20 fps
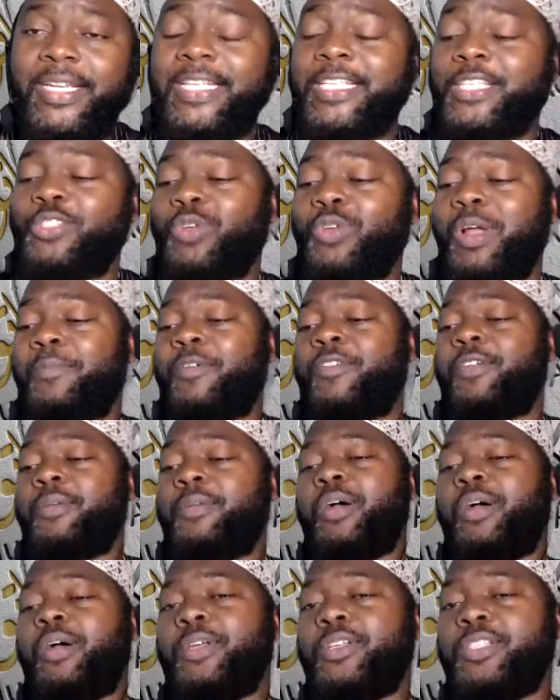That is why Prophet
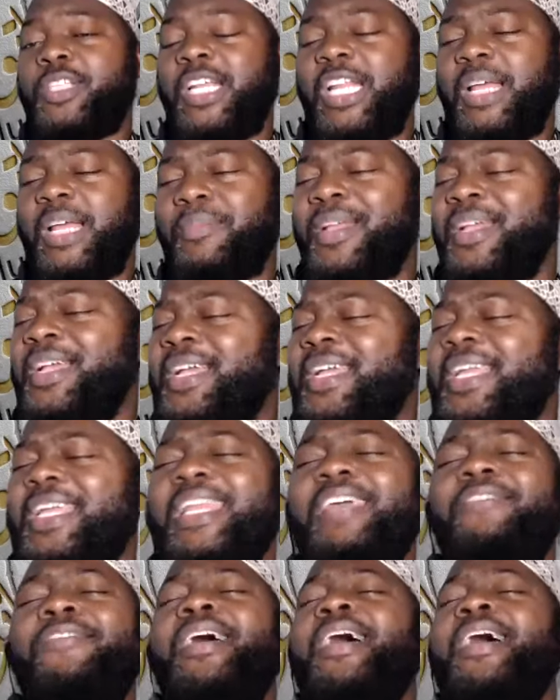Muhammad sallam, he
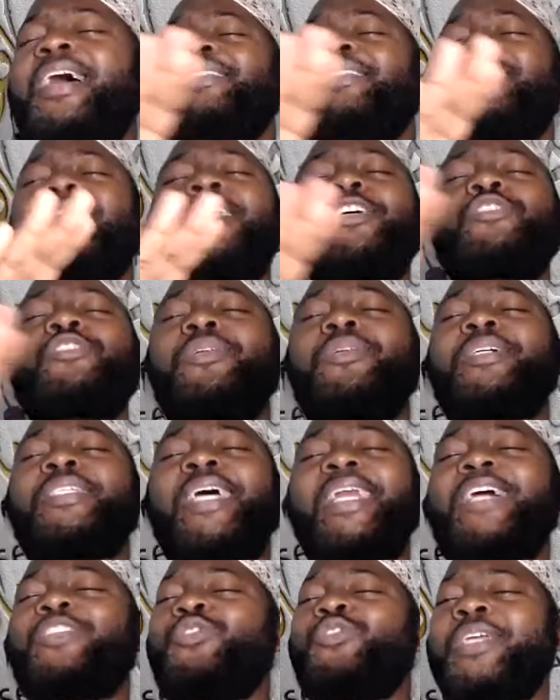never asked Allah subhanahu wa
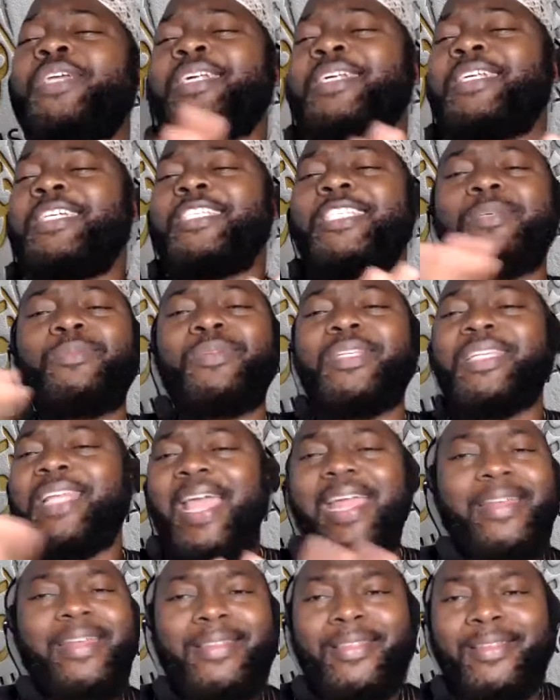ta'ala to increase him in
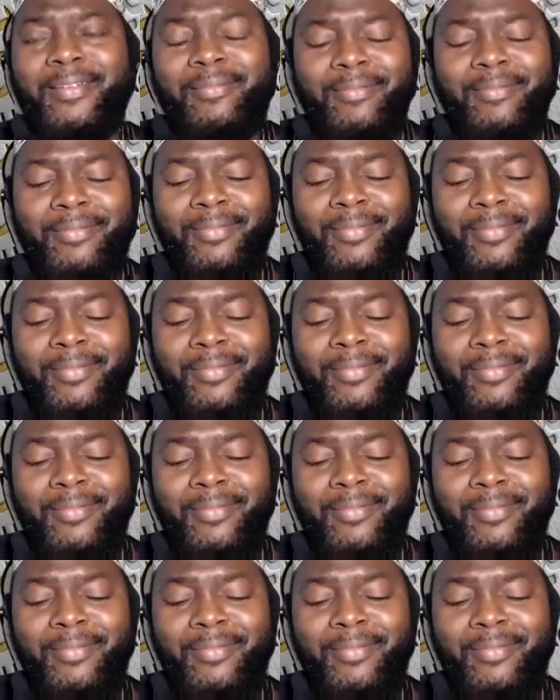anything